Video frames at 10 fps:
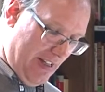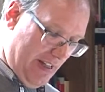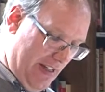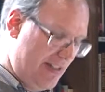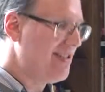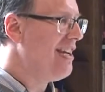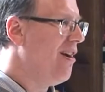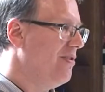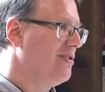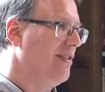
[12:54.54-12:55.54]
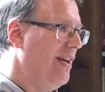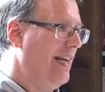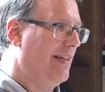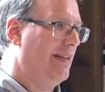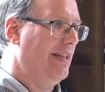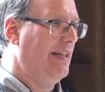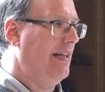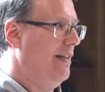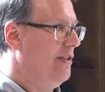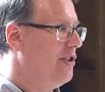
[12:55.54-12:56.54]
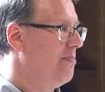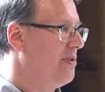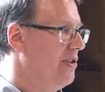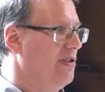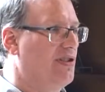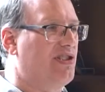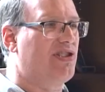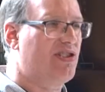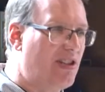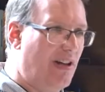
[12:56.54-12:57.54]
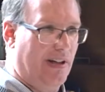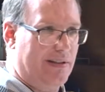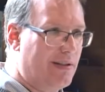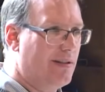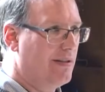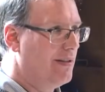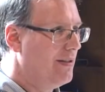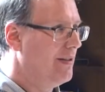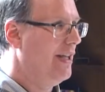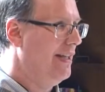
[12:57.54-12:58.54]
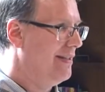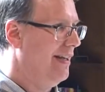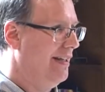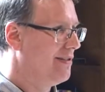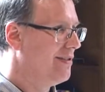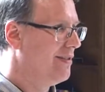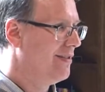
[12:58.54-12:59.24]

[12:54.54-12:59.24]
it sounds like the Egyptians skunked the Hittites.